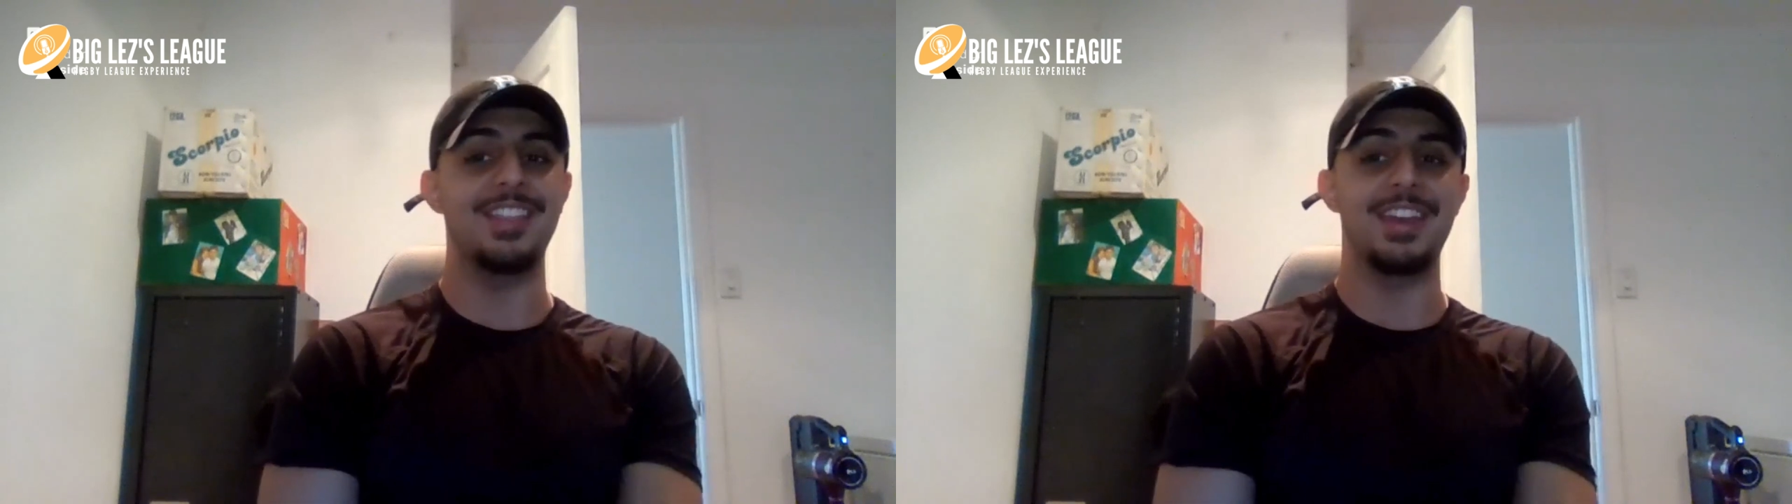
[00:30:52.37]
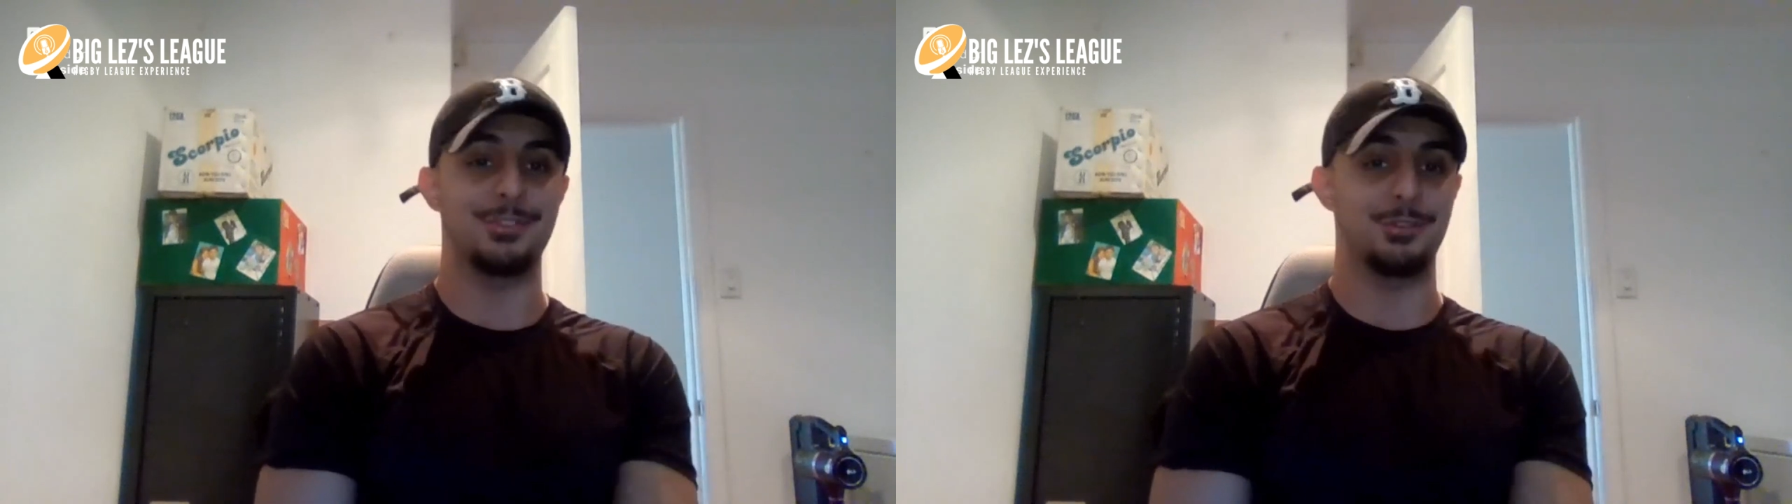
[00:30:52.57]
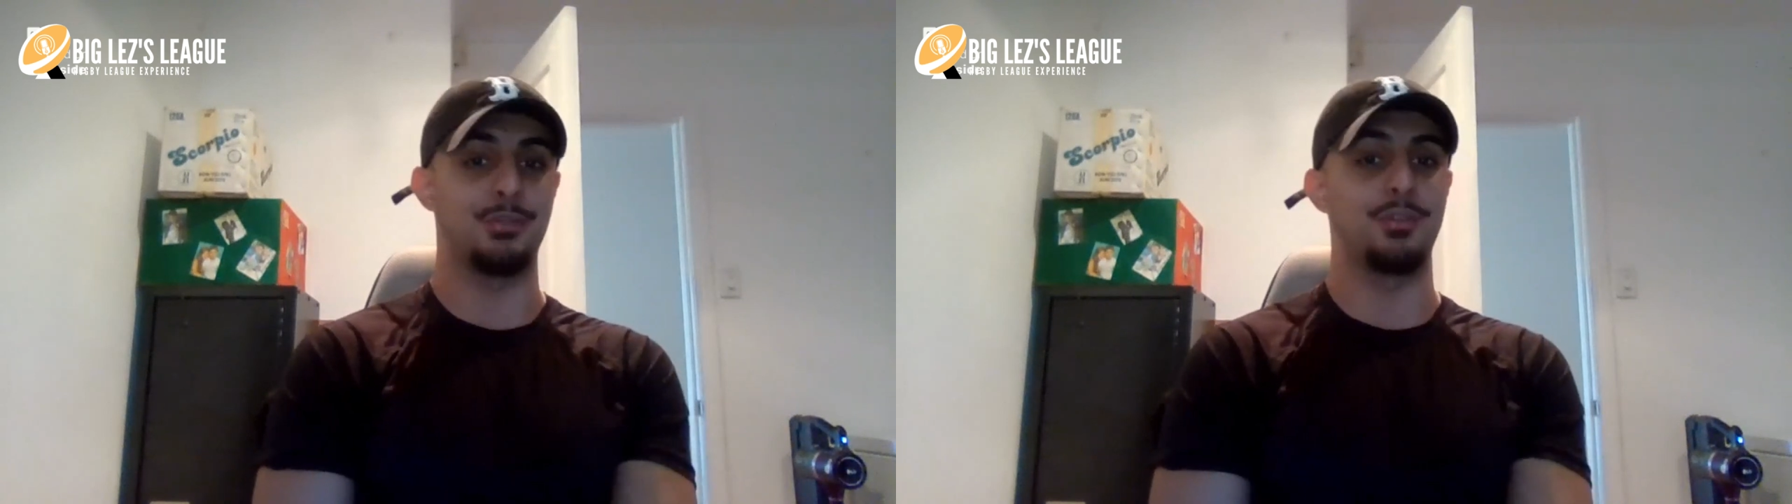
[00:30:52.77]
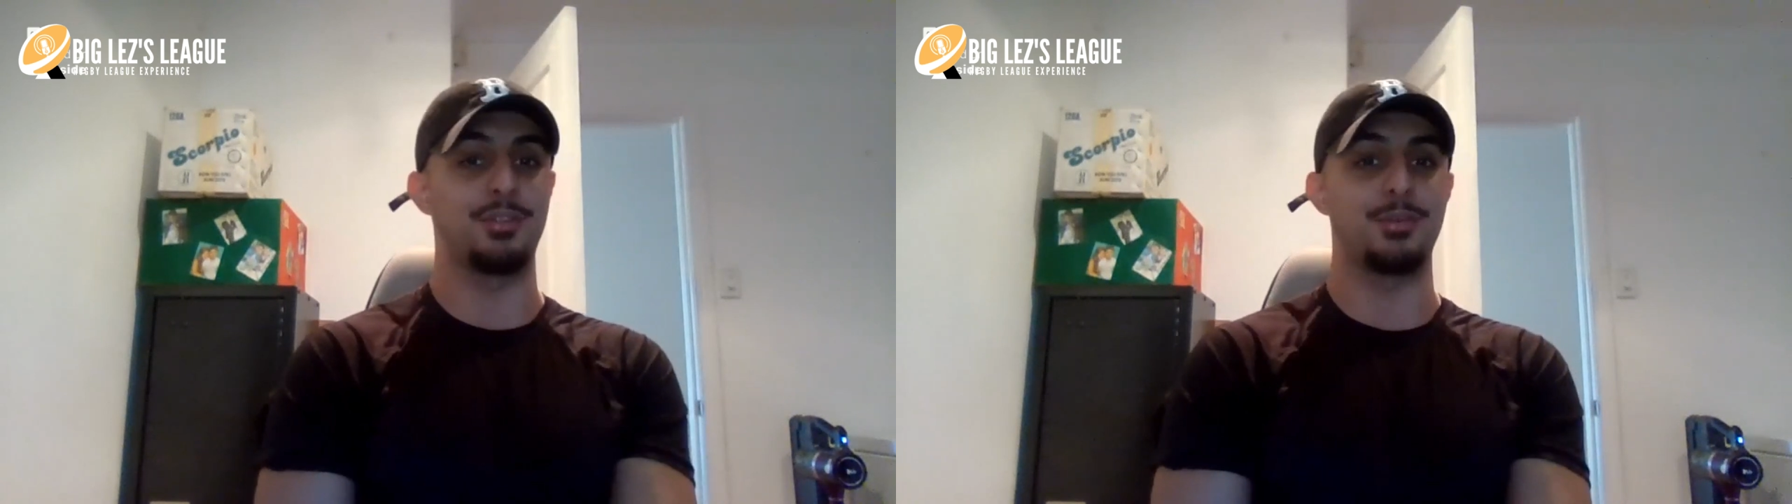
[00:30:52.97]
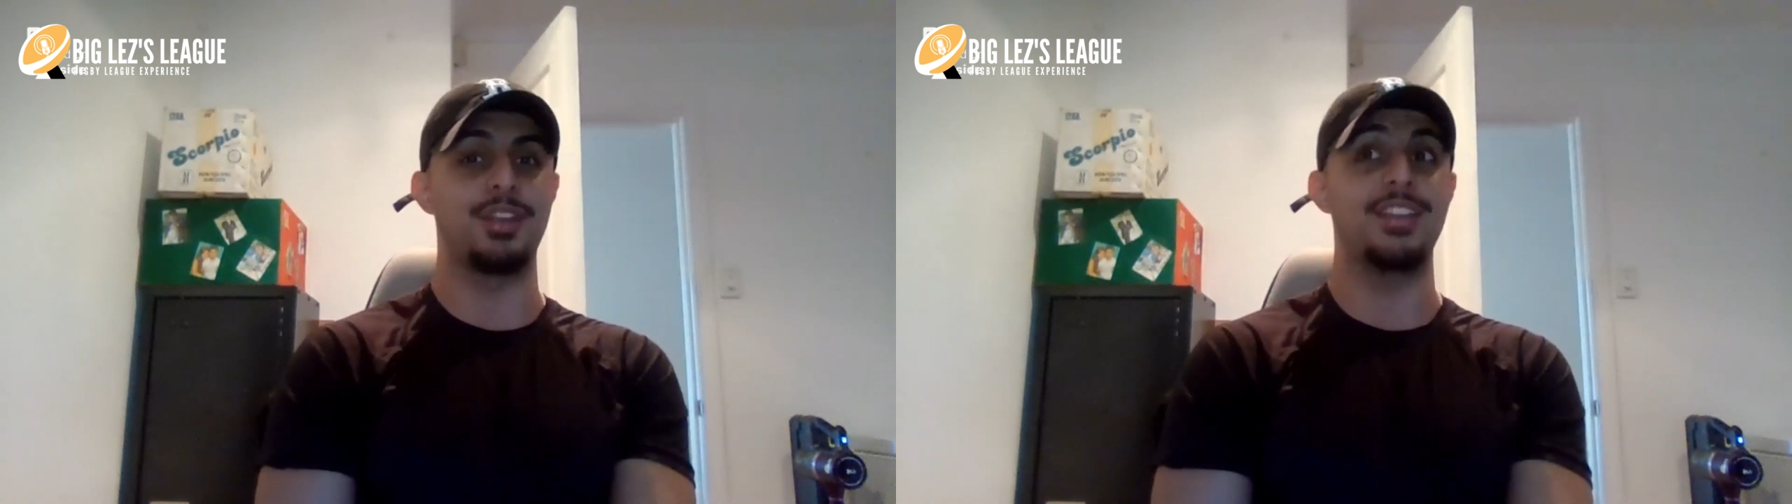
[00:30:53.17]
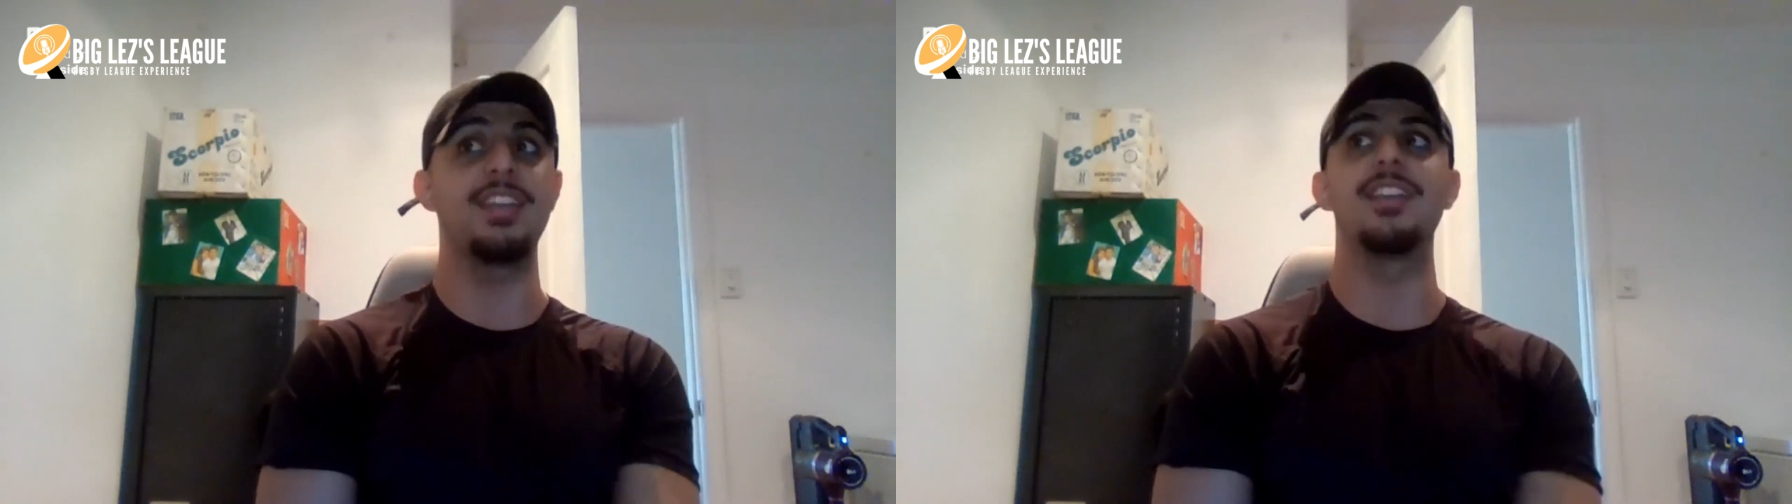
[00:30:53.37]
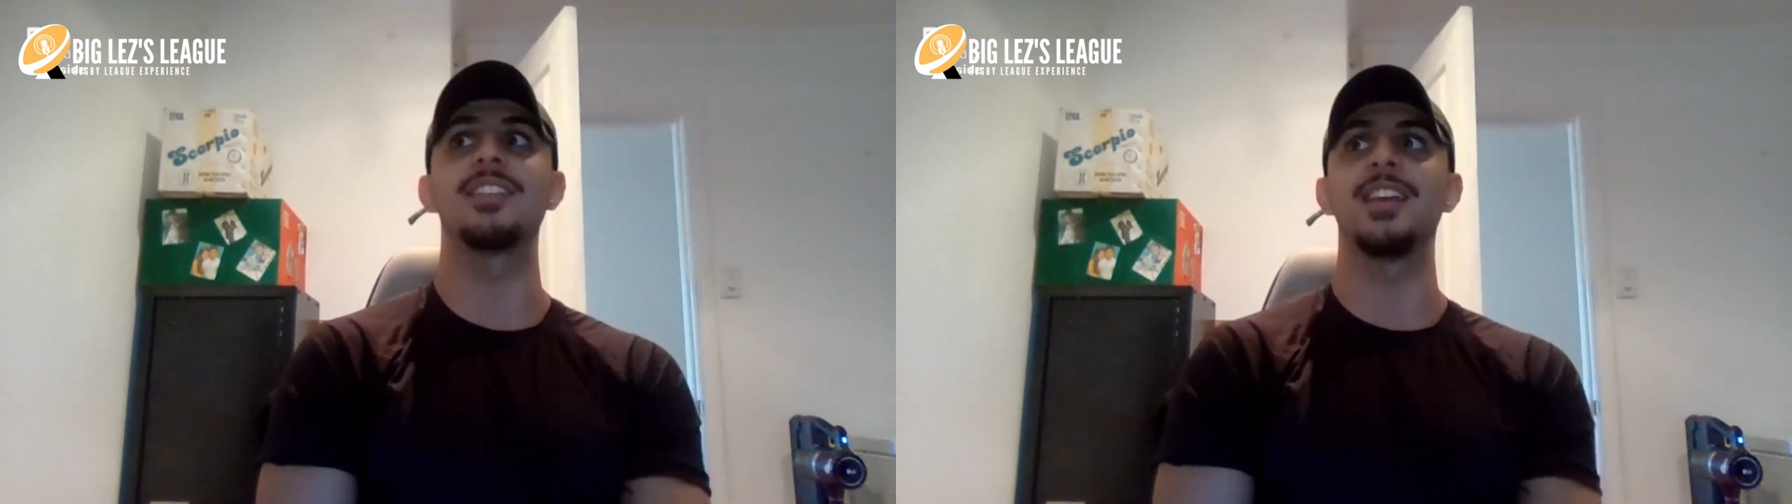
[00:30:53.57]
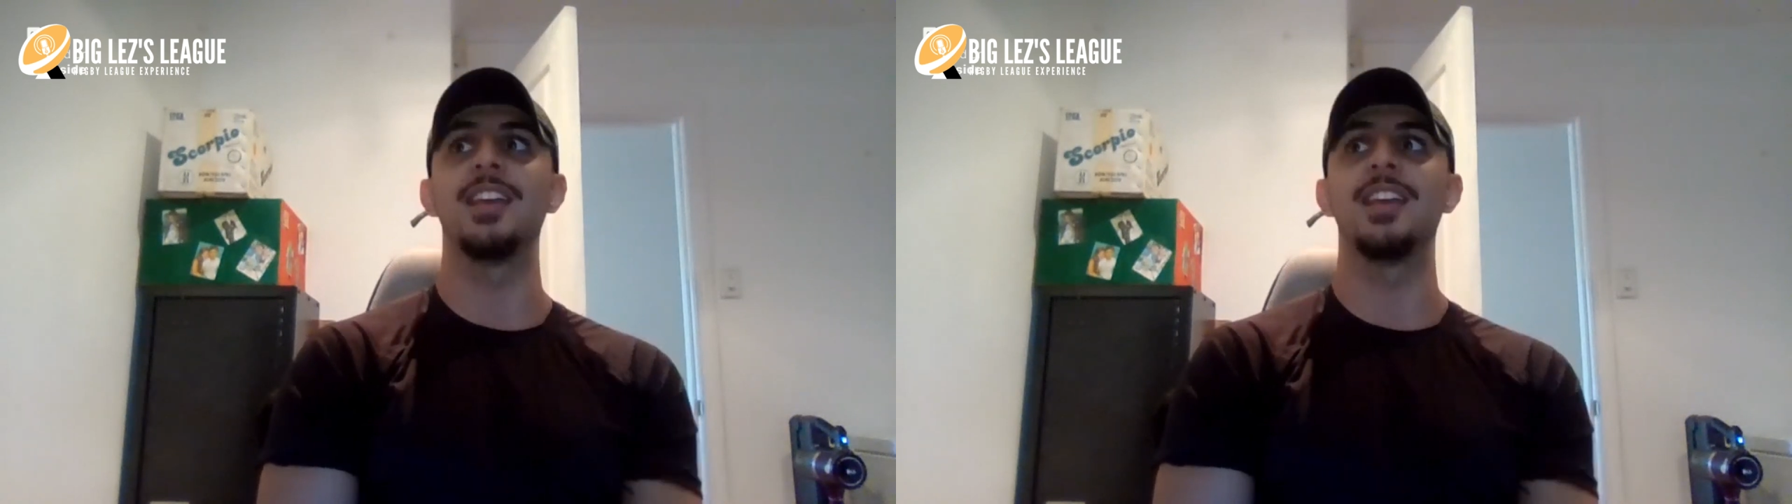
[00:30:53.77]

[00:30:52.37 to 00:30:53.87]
next 2 to 3 years.